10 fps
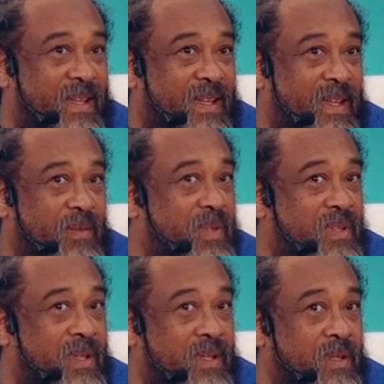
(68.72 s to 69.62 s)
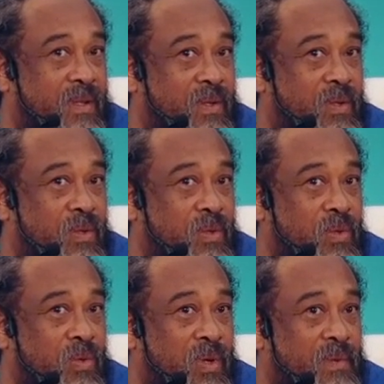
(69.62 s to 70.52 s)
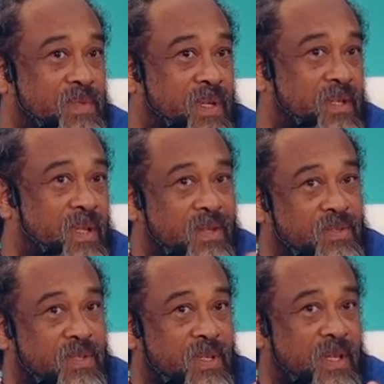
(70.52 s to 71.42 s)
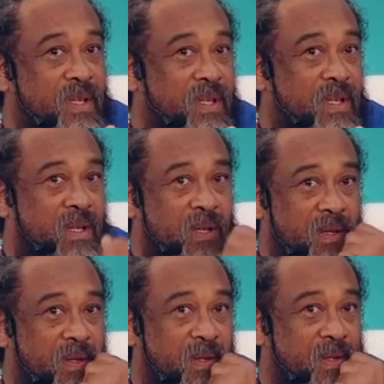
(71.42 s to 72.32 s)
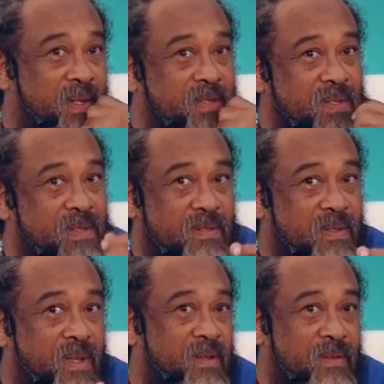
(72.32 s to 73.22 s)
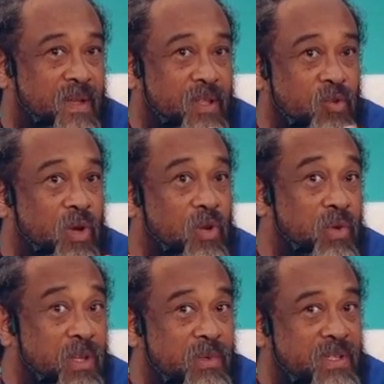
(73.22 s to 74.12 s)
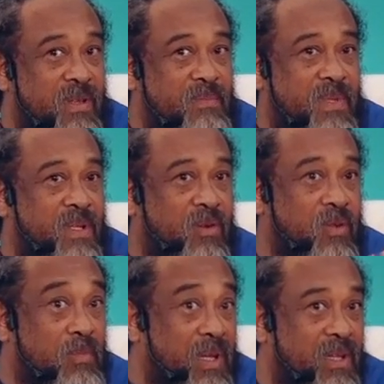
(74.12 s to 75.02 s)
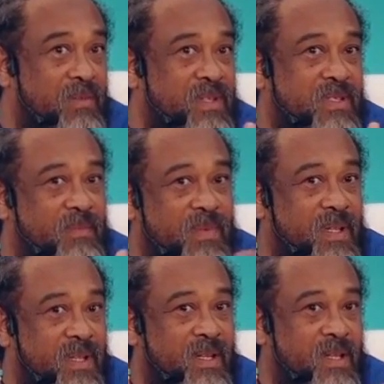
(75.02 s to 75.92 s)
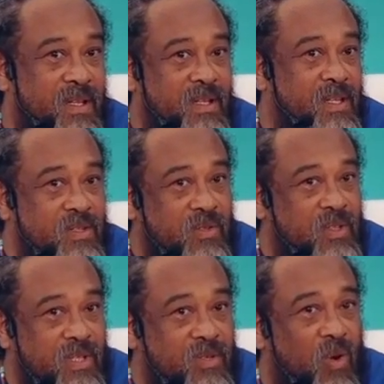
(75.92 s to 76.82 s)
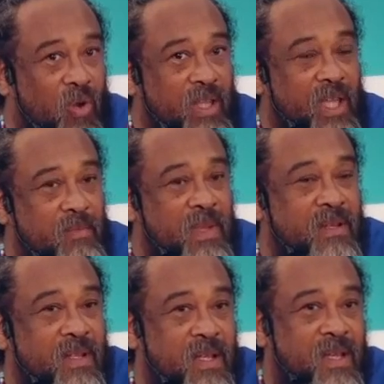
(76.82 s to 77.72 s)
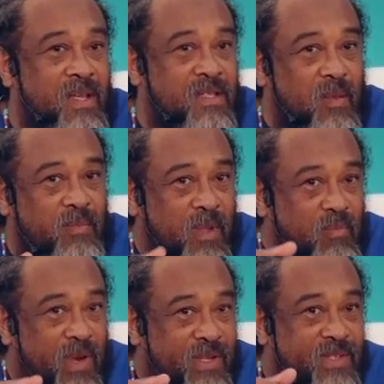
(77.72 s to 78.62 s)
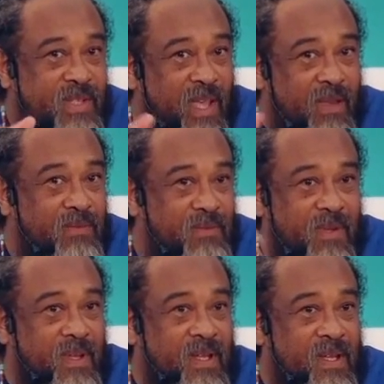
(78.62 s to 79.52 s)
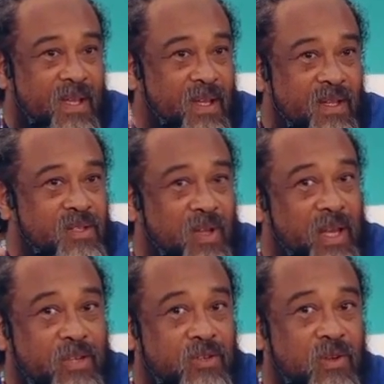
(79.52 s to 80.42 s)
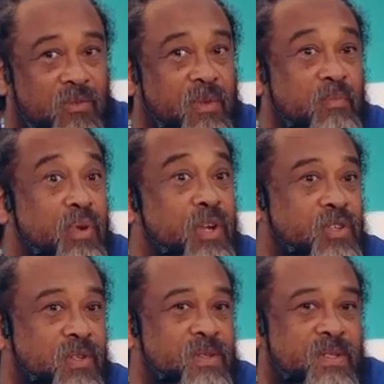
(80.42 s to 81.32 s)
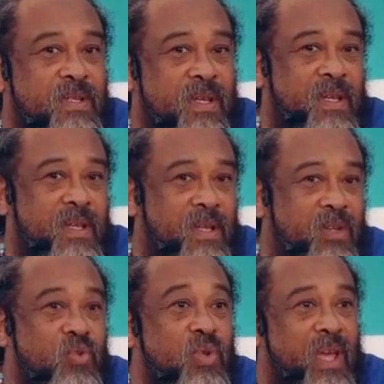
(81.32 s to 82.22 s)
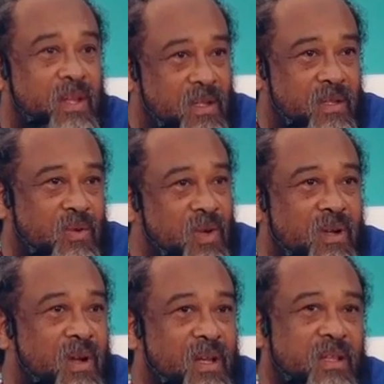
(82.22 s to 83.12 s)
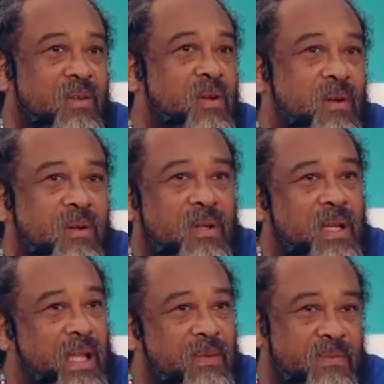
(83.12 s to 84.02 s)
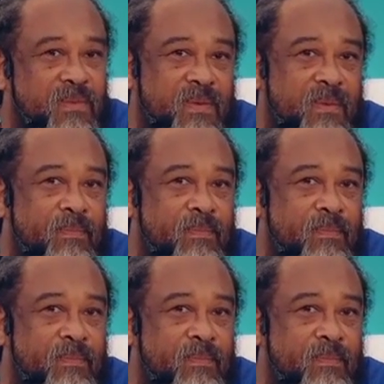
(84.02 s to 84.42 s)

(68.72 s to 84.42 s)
Everything you have said, yes, this is, you agreed with something or you believe in something, and these all came in. Something pressed save, and this collection of impressions, together you are calling your life.